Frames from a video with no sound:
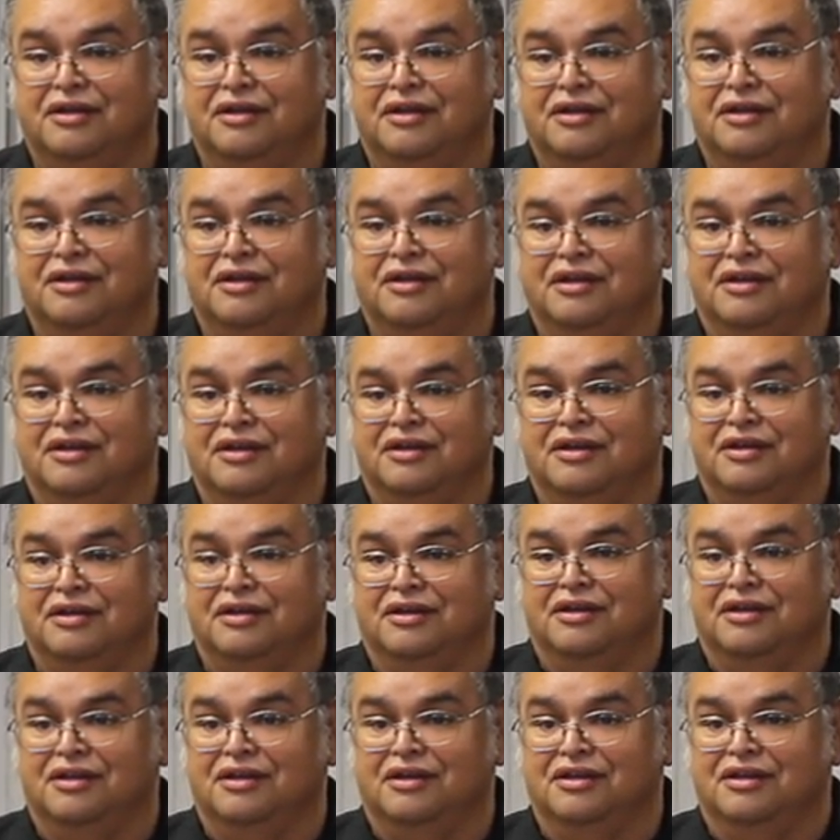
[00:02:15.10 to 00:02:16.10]

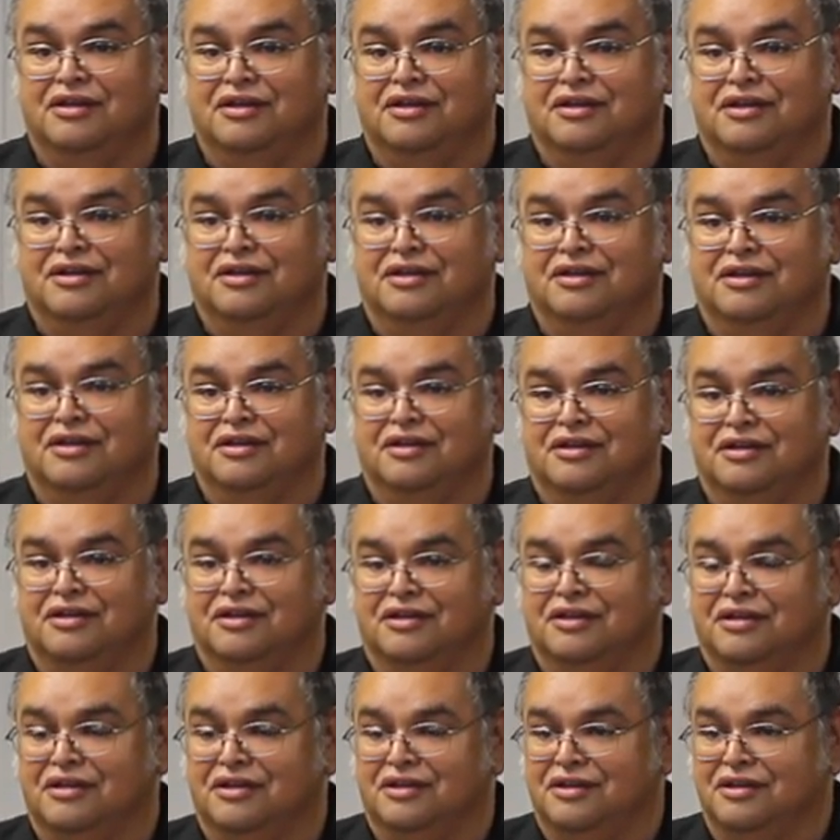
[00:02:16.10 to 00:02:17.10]

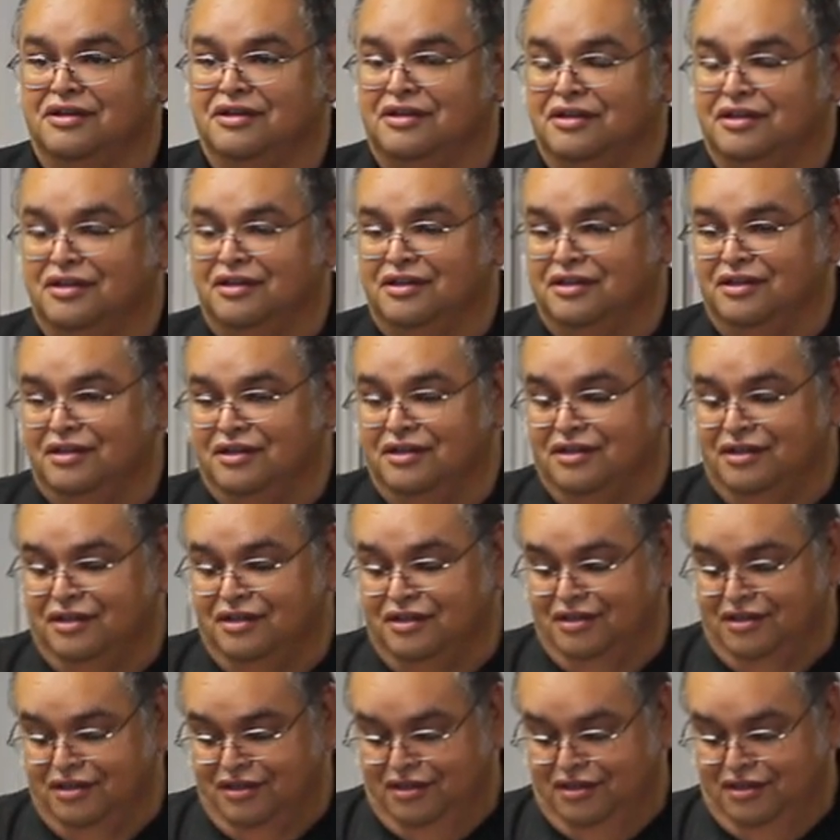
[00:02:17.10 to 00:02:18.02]
(no one is talking)